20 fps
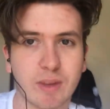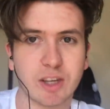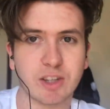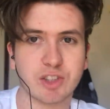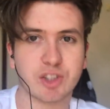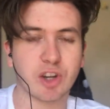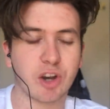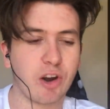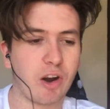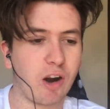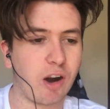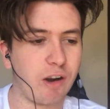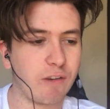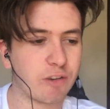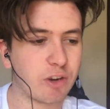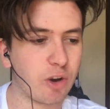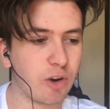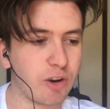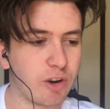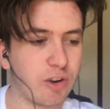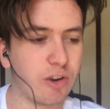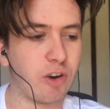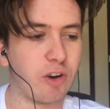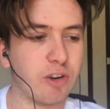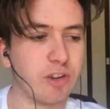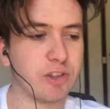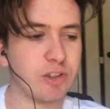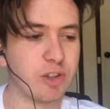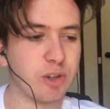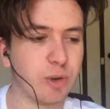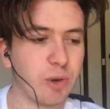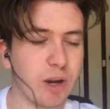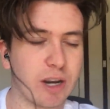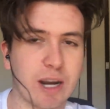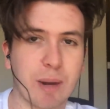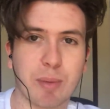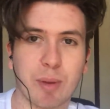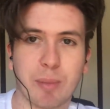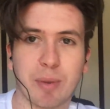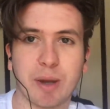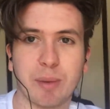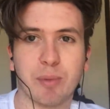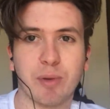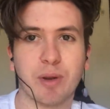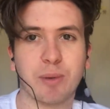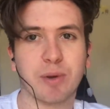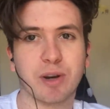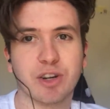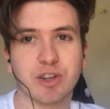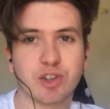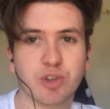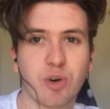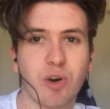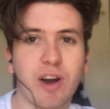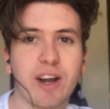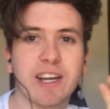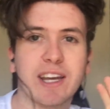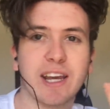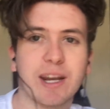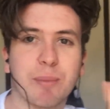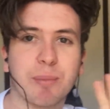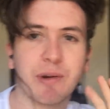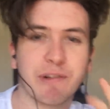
So I've got on to a couple of people. I'm going to try and get it